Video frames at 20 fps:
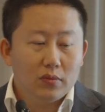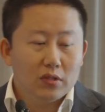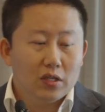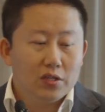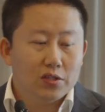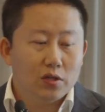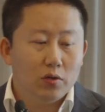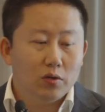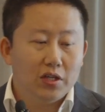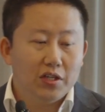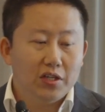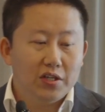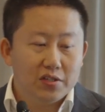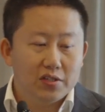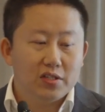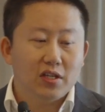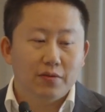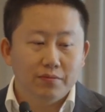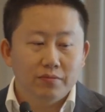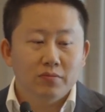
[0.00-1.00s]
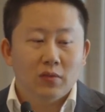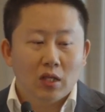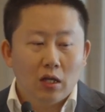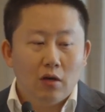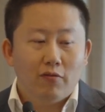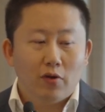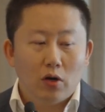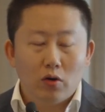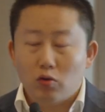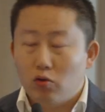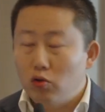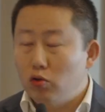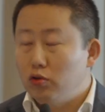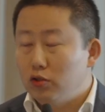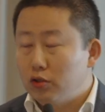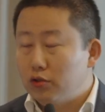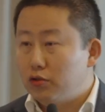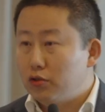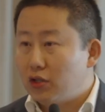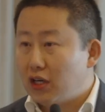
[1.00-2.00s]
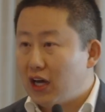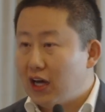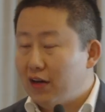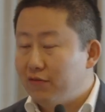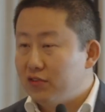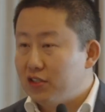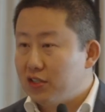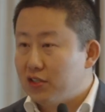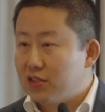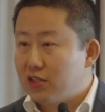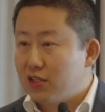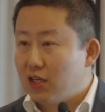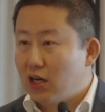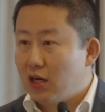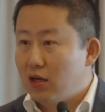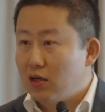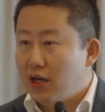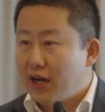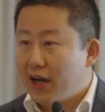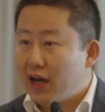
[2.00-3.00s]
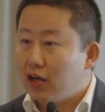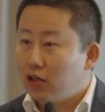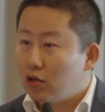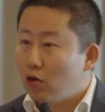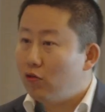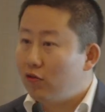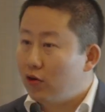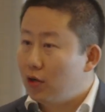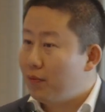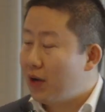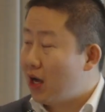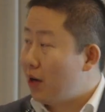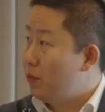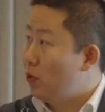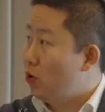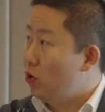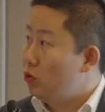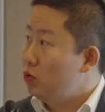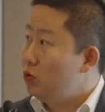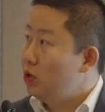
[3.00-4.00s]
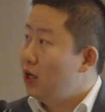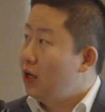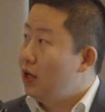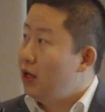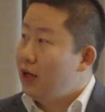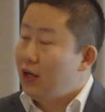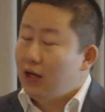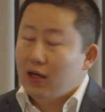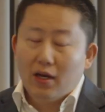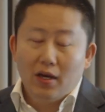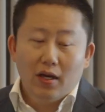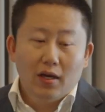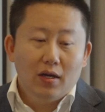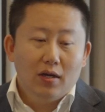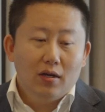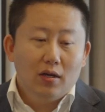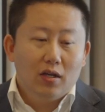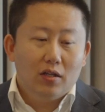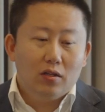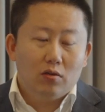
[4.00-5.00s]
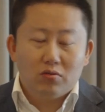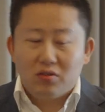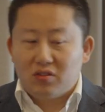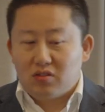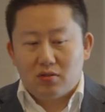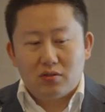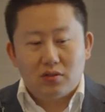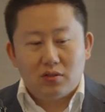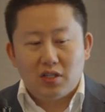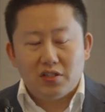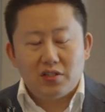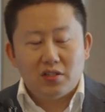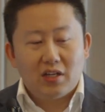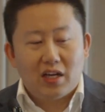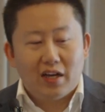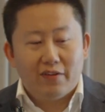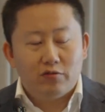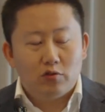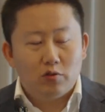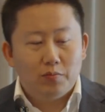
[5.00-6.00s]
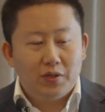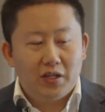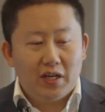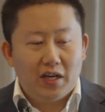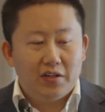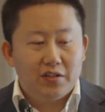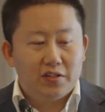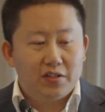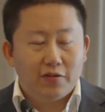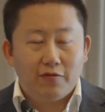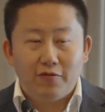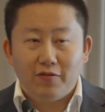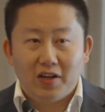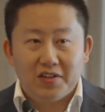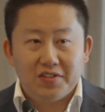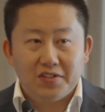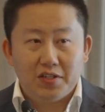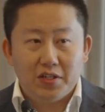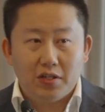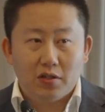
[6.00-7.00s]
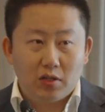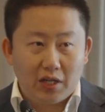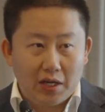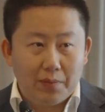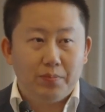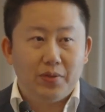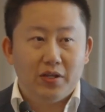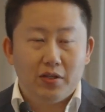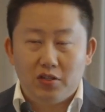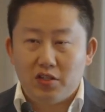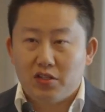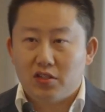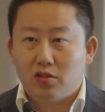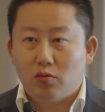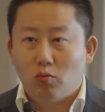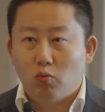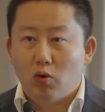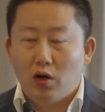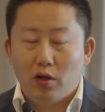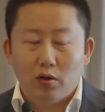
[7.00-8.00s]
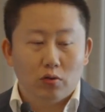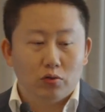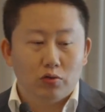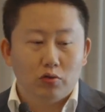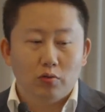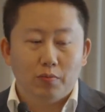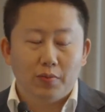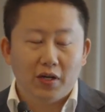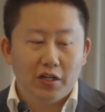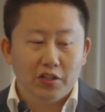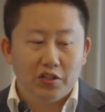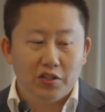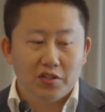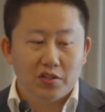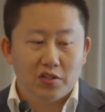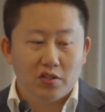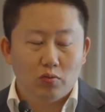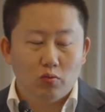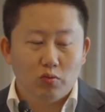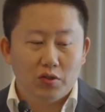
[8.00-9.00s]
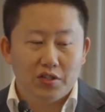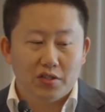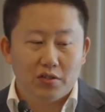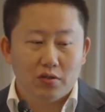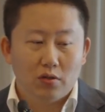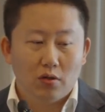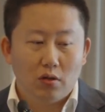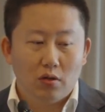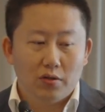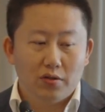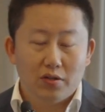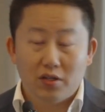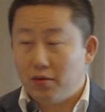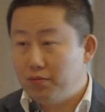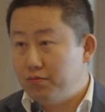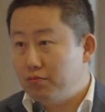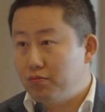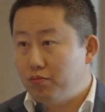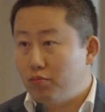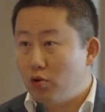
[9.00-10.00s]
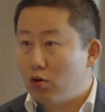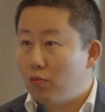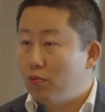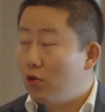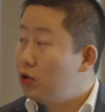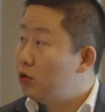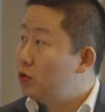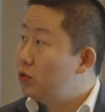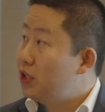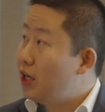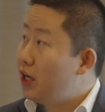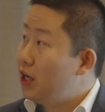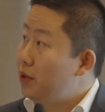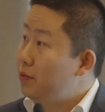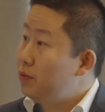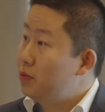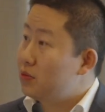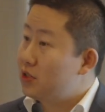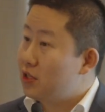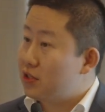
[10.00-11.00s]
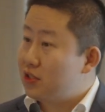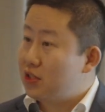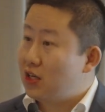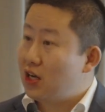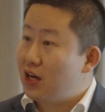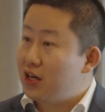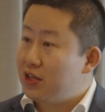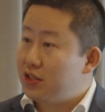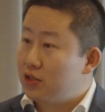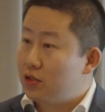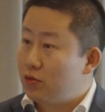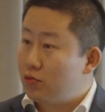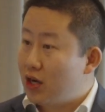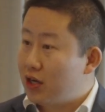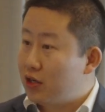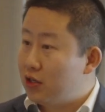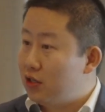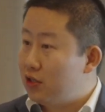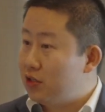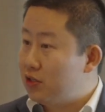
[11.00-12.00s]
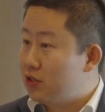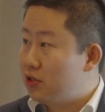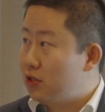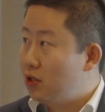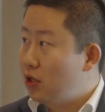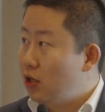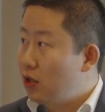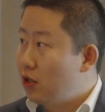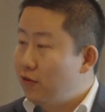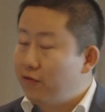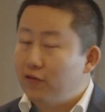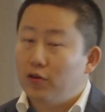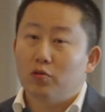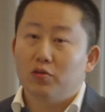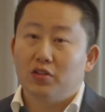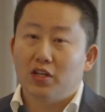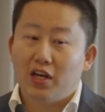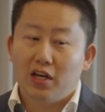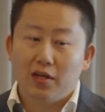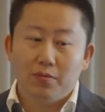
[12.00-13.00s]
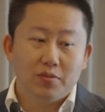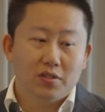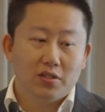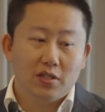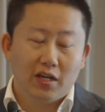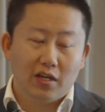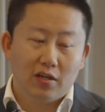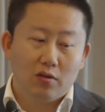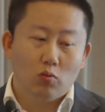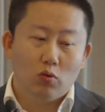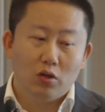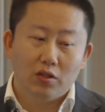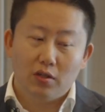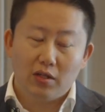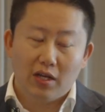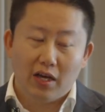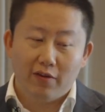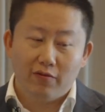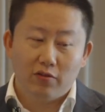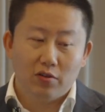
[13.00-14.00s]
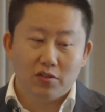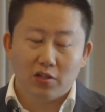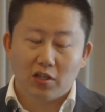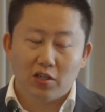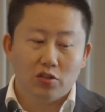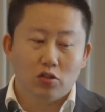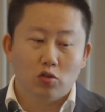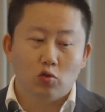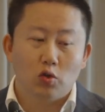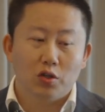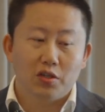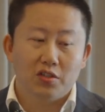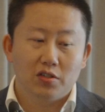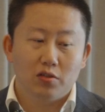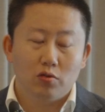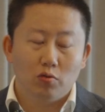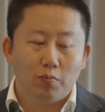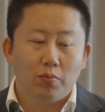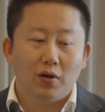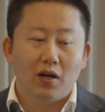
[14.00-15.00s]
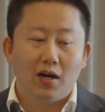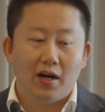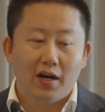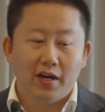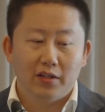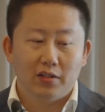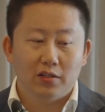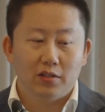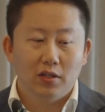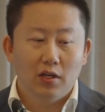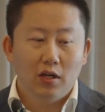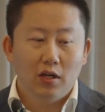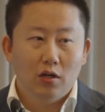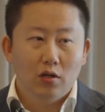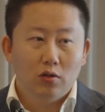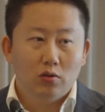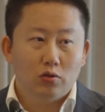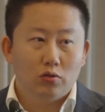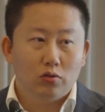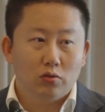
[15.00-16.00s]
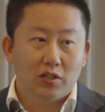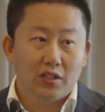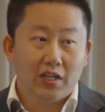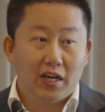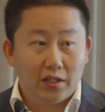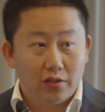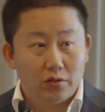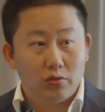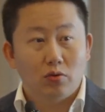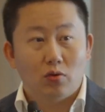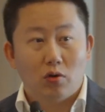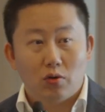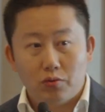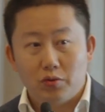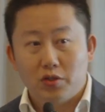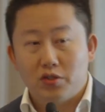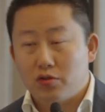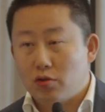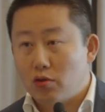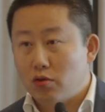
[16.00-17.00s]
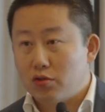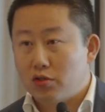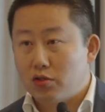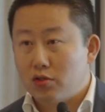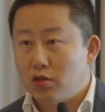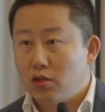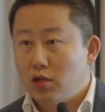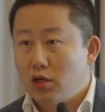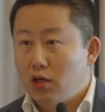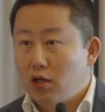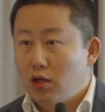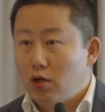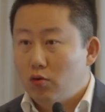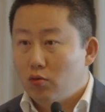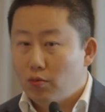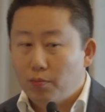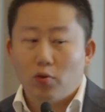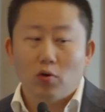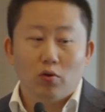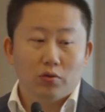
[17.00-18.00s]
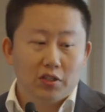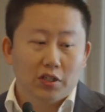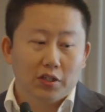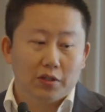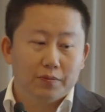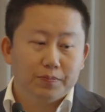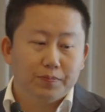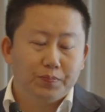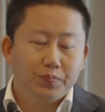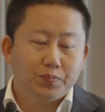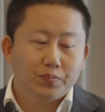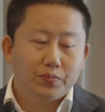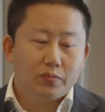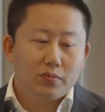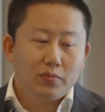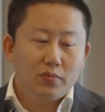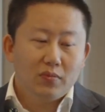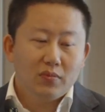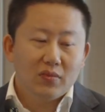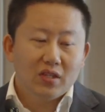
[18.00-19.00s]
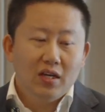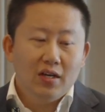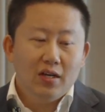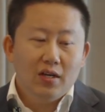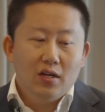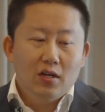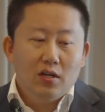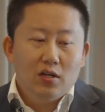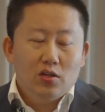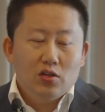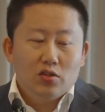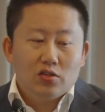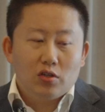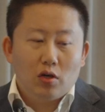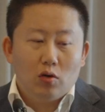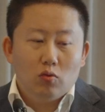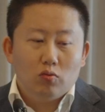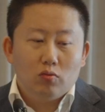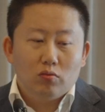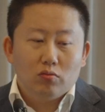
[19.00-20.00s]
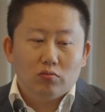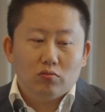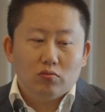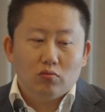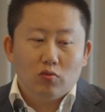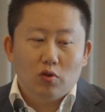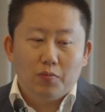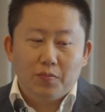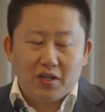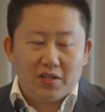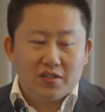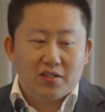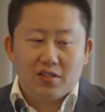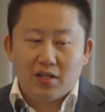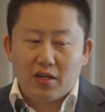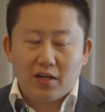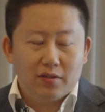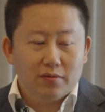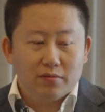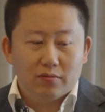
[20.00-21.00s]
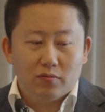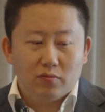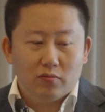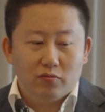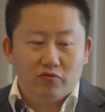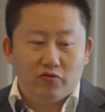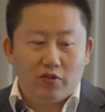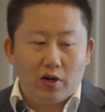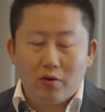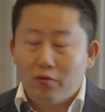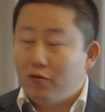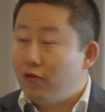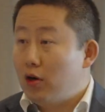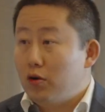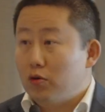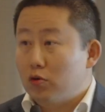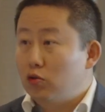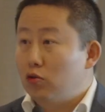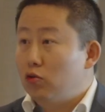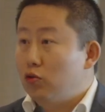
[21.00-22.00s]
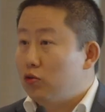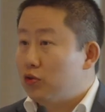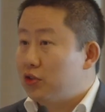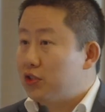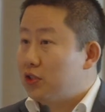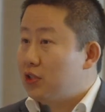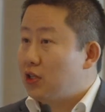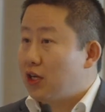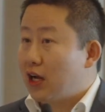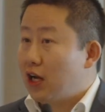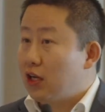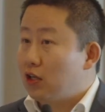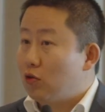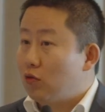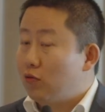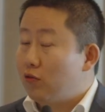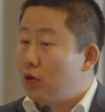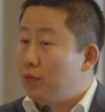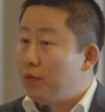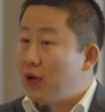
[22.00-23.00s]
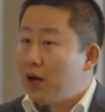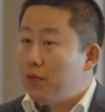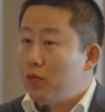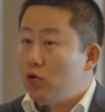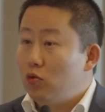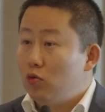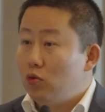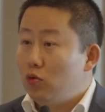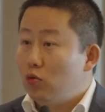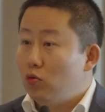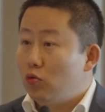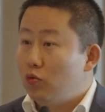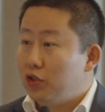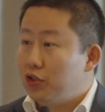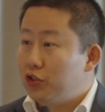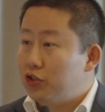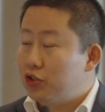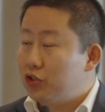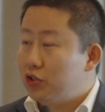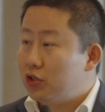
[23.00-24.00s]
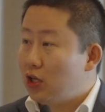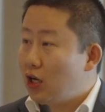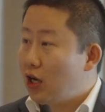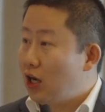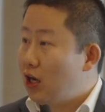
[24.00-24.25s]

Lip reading: So it is very good to have this handover memo. It doesn't have to be anything fancy. It can be just 1 or 2 pages with the block model name, the size, the records, field names, and whatever the constraints you applied to get your resource reporting. So we've been saying very, very good handover memo, which